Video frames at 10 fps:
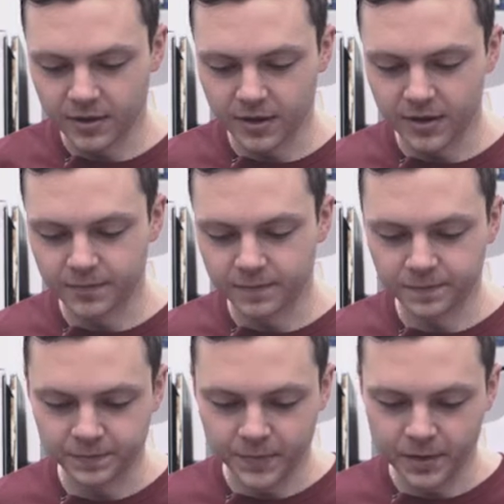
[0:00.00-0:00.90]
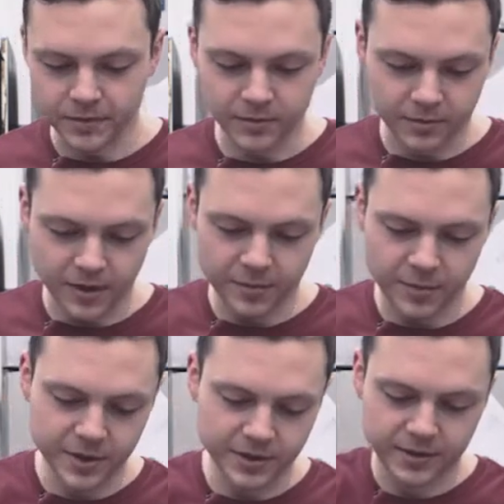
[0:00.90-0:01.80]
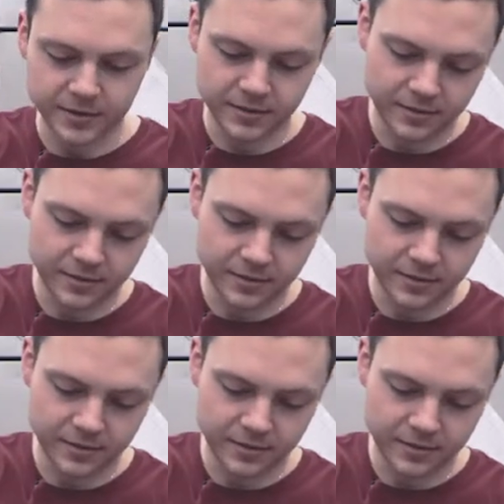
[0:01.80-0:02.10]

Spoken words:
So grab your whisk